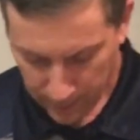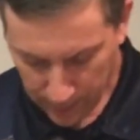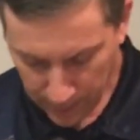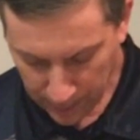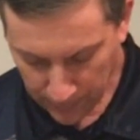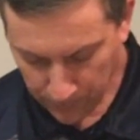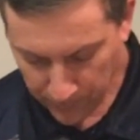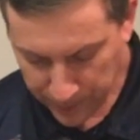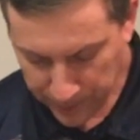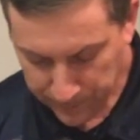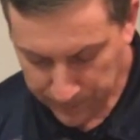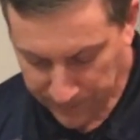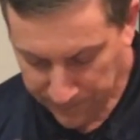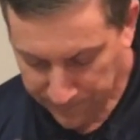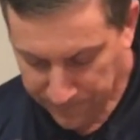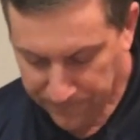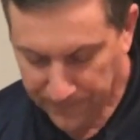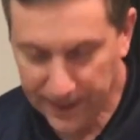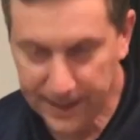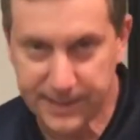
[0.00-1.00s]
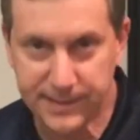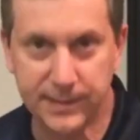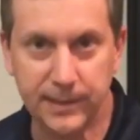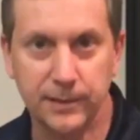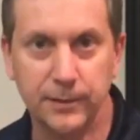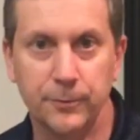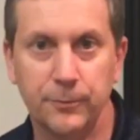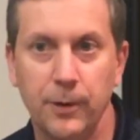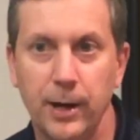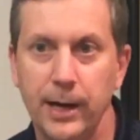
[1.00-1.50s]
I want to be
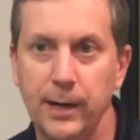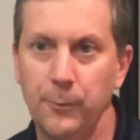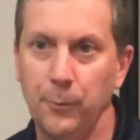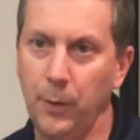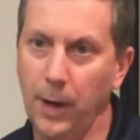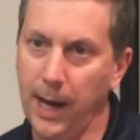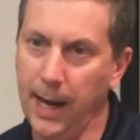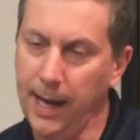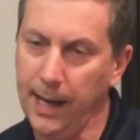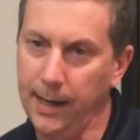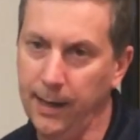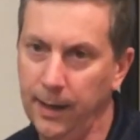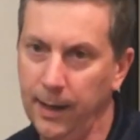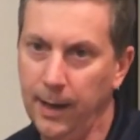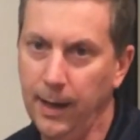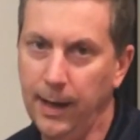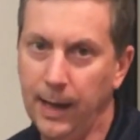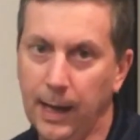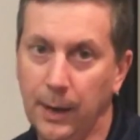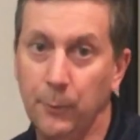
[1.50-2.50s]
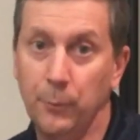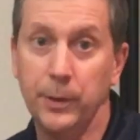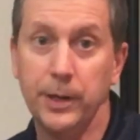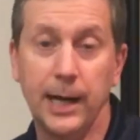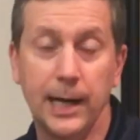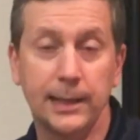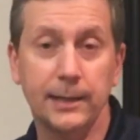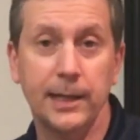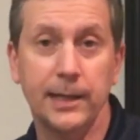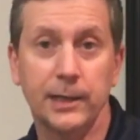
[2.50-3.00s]
facing the right way, and when
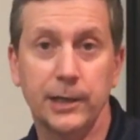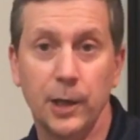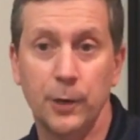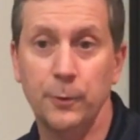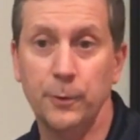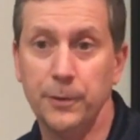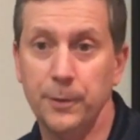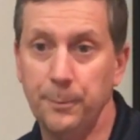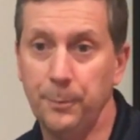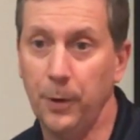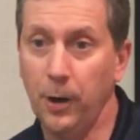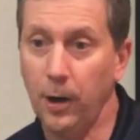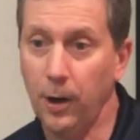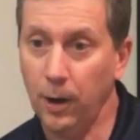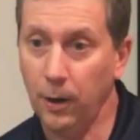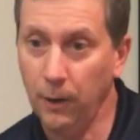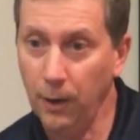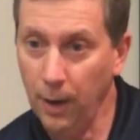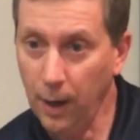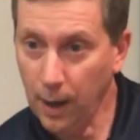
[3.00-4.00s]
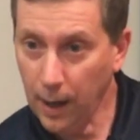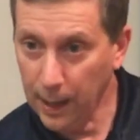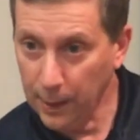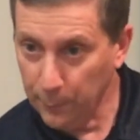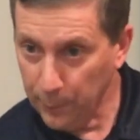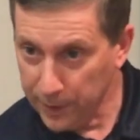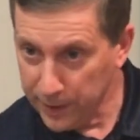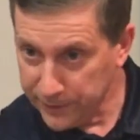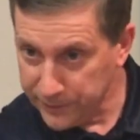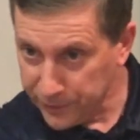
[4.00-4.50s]
I let go of the ball, I
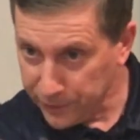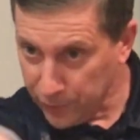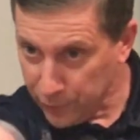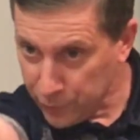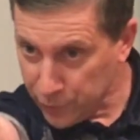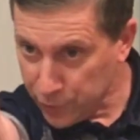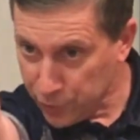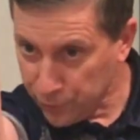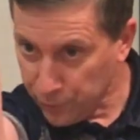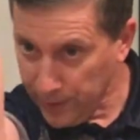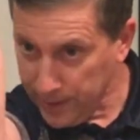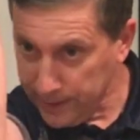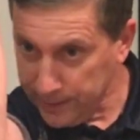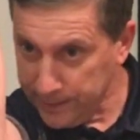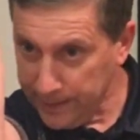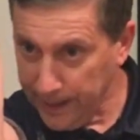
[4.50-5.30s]
want it to go straight